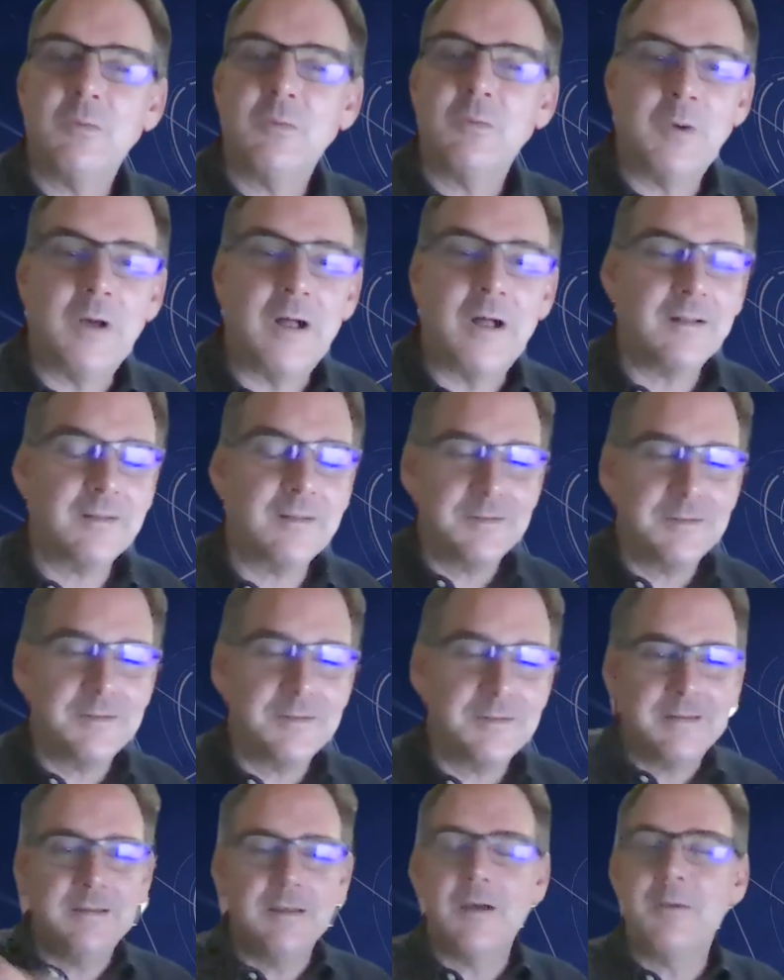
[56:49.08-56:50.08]

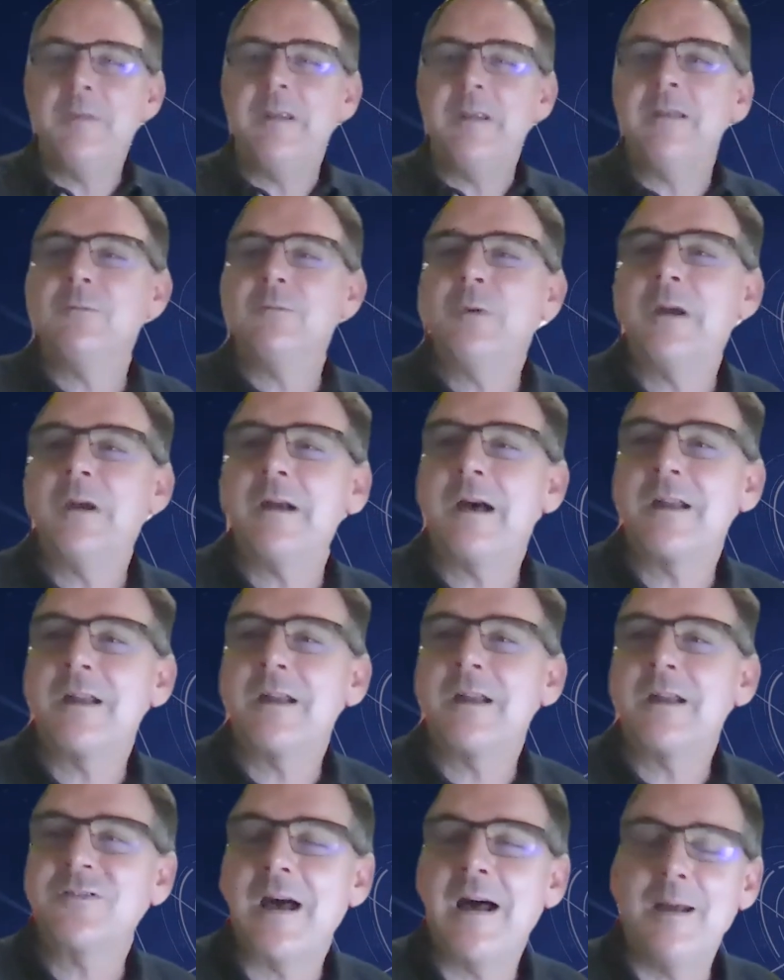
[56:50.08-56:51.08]
Well, yeah, I mean, we're
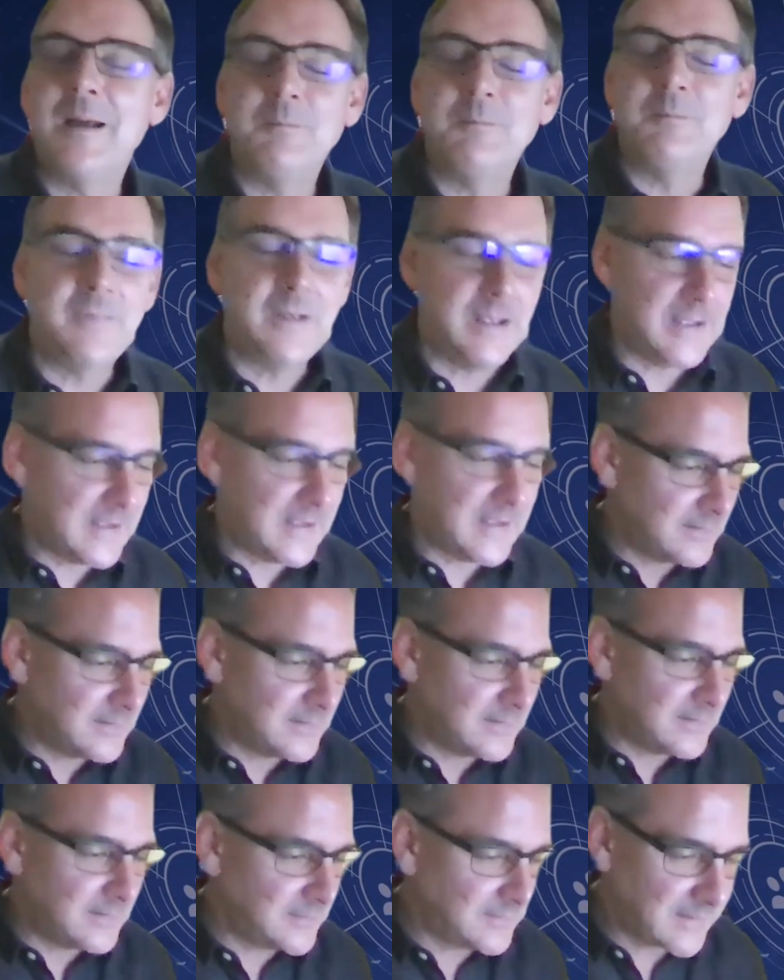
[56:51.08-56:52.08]
out of time.
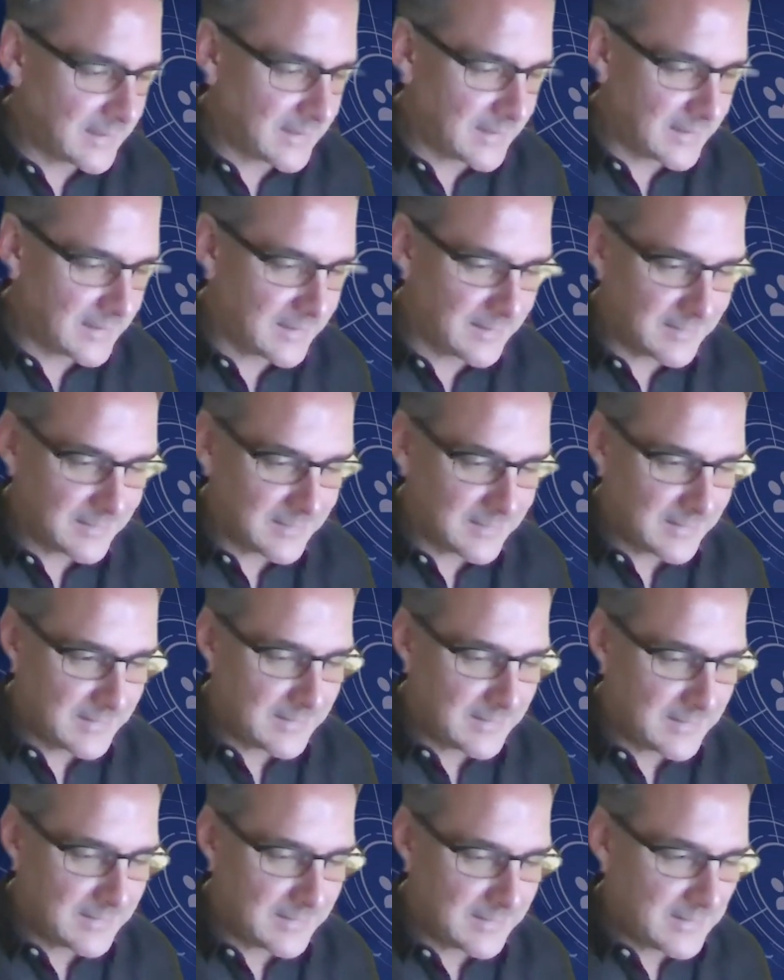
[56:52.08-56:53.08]
And
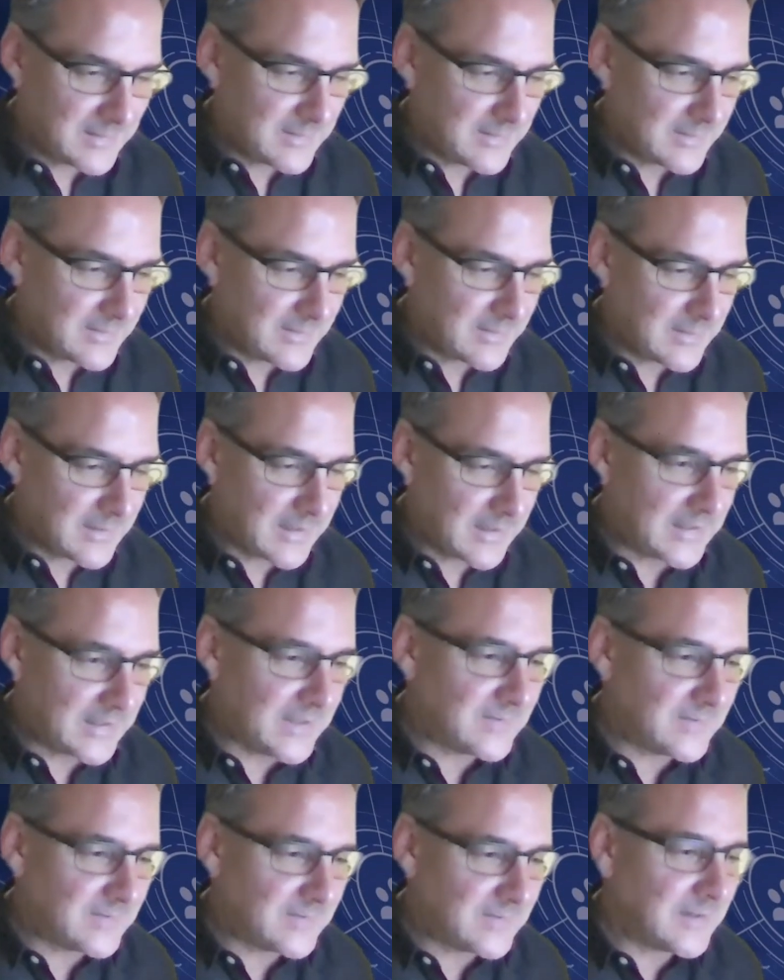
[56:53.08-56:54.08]
I
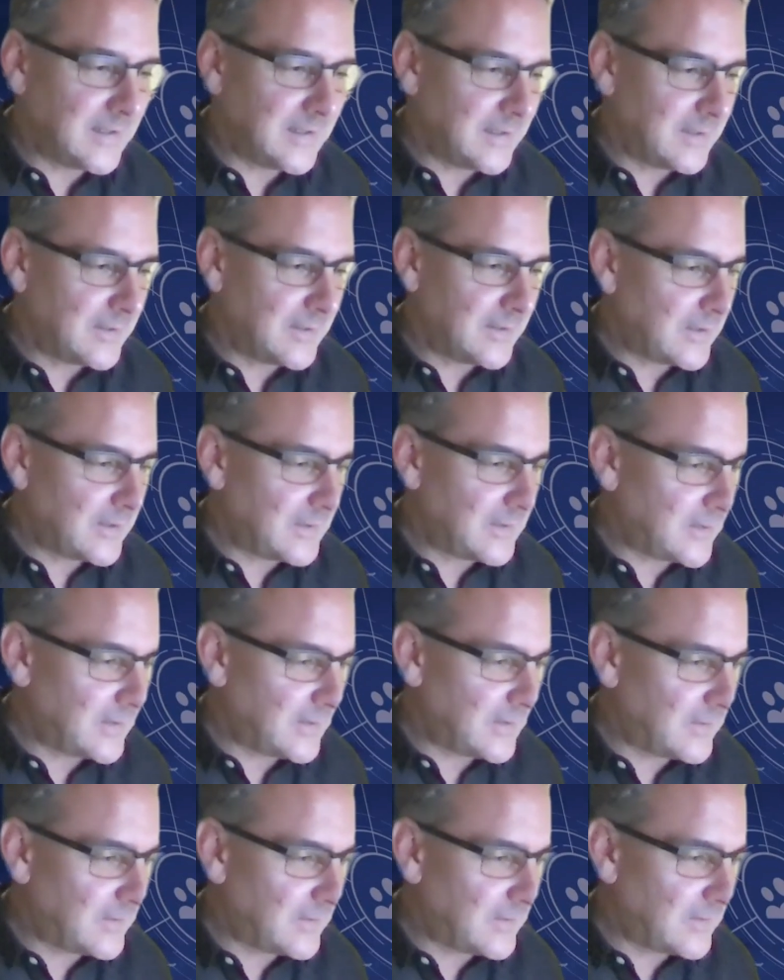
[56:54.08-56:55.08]
guess
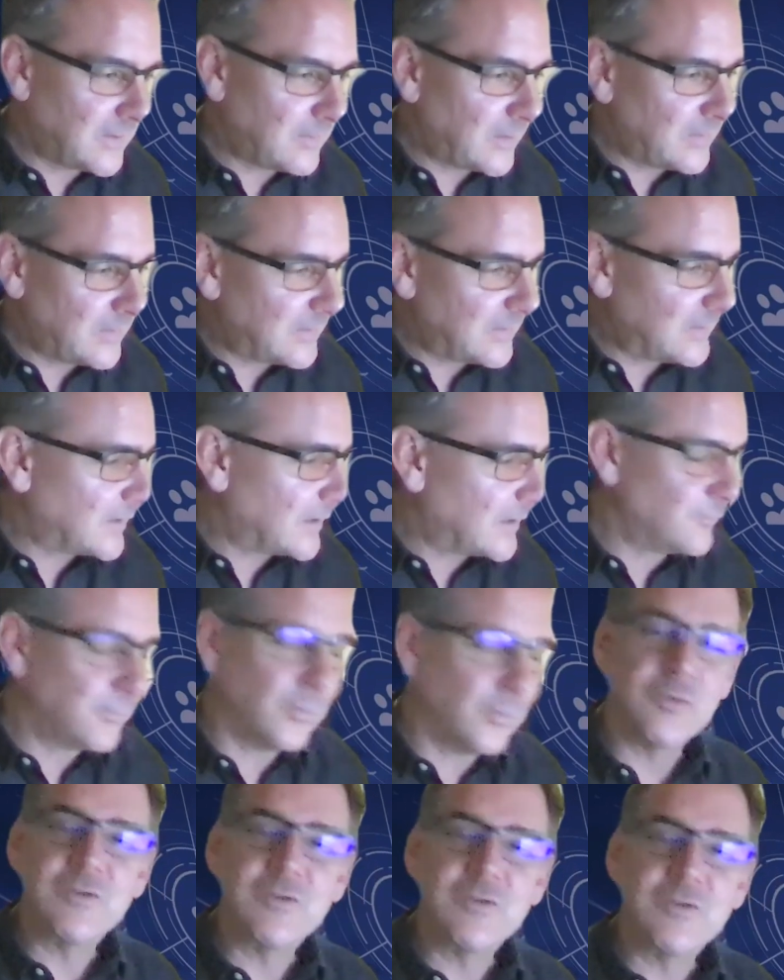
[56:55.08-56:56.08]
it's
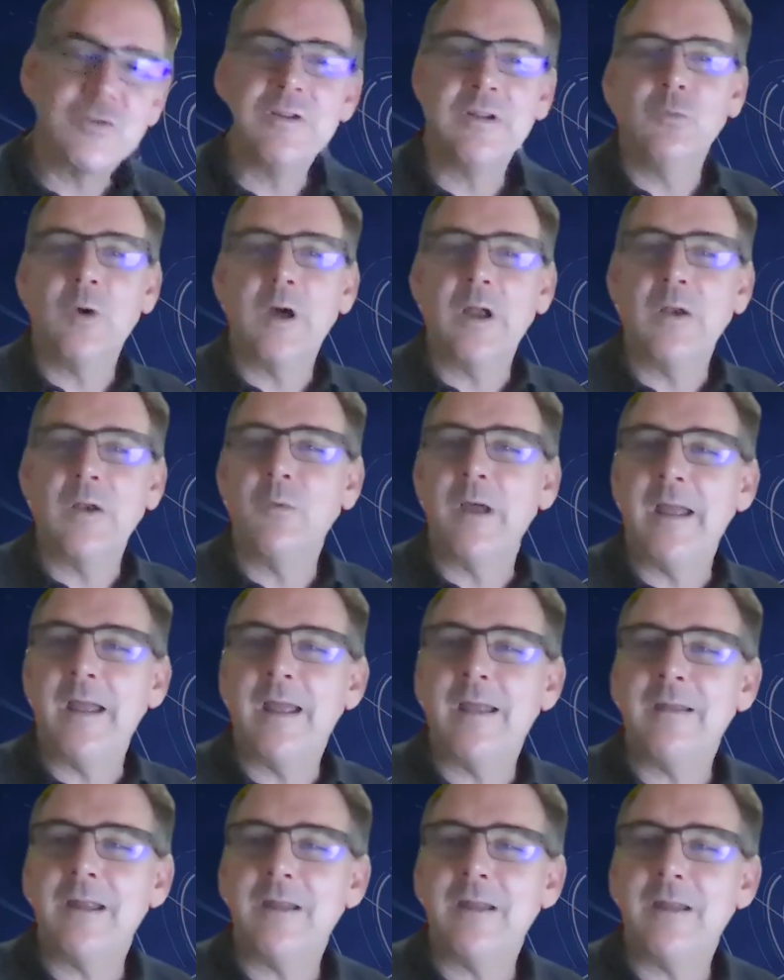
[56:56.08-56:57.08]
unfortunate in one
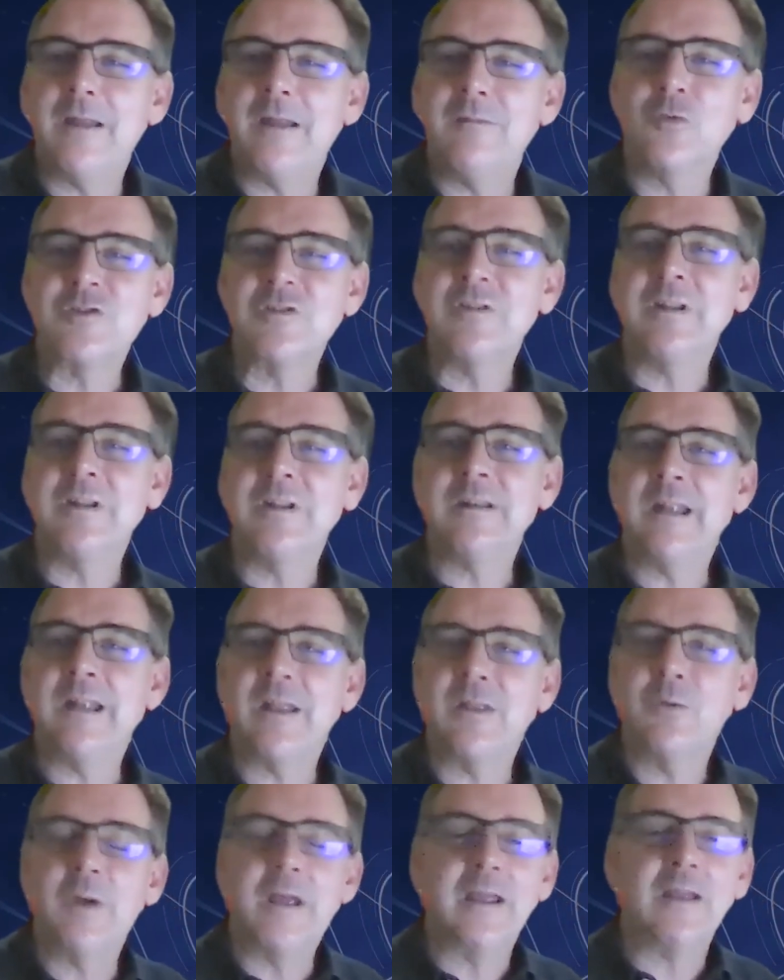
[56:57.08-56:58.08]
way and fortunate
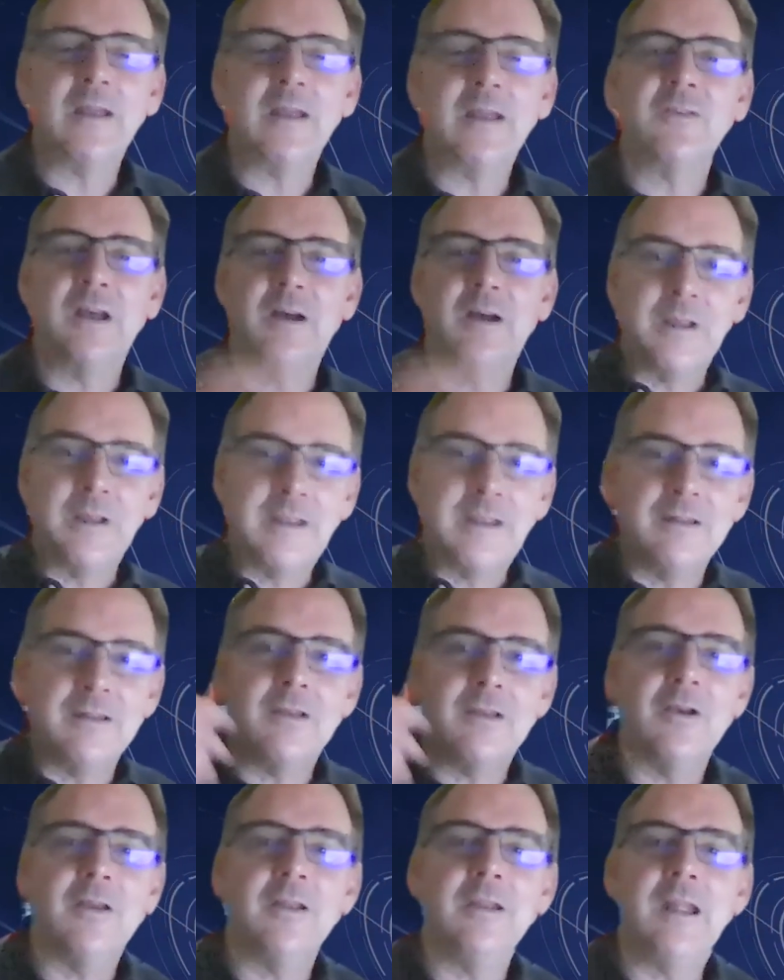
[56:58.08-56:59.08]
another way, because now we
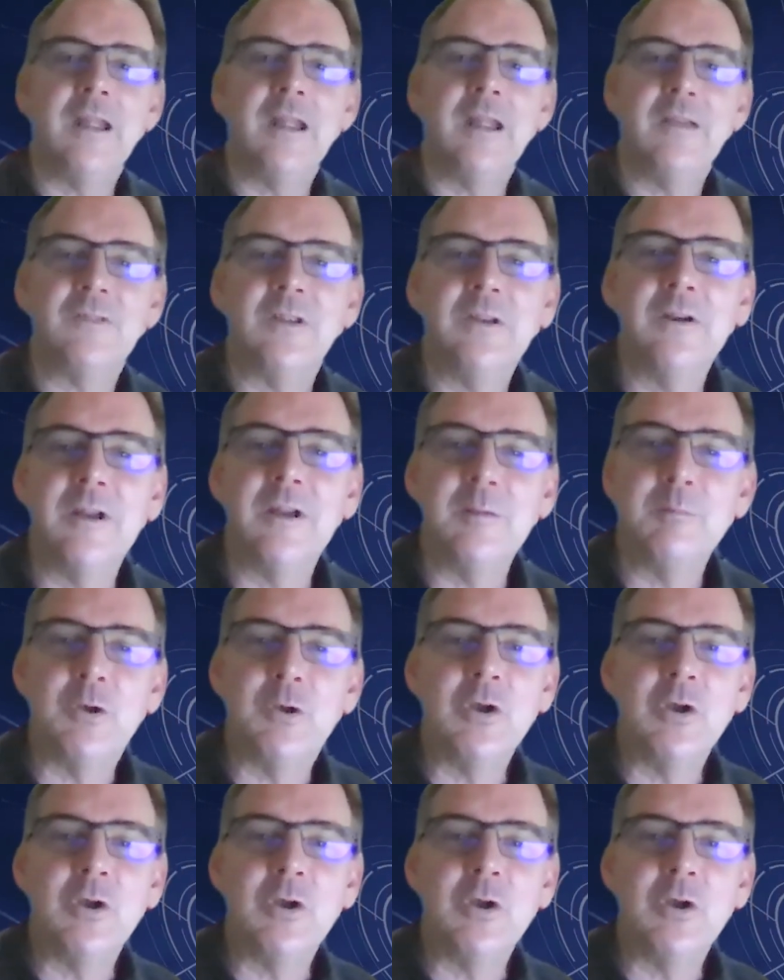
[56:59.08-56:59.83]
can go and have dinner and